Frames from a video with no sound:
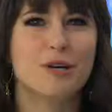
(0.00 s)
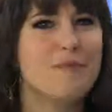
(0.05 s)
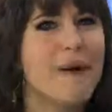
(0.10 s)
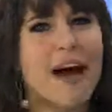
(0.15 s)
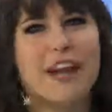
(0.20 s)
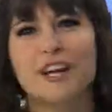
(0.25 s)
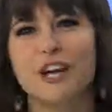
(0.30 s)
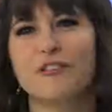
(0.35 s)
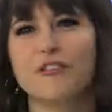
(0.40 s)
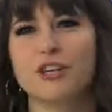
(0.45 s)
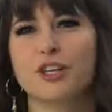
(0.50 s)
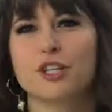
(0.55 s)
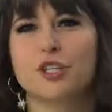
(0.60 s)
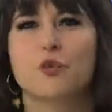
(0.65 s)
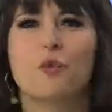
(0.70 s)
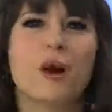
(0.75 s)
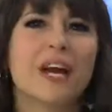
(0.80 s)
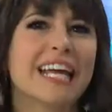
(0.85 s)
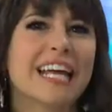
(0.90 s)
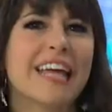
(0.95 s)
No matter if you're
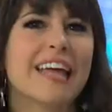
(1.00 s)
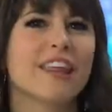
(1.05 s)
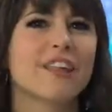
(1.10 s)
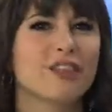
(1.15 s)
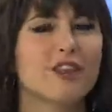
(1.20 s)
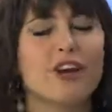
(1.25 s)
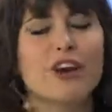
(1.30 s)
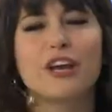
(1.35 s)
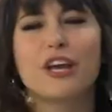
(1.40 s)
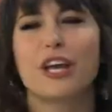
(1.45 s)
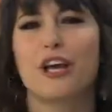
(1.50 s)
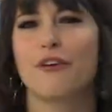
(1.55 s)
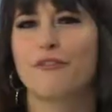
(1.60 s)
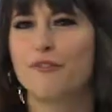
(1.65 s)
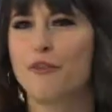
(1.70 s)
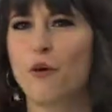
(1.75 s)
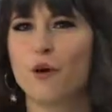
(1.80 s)
20, 30,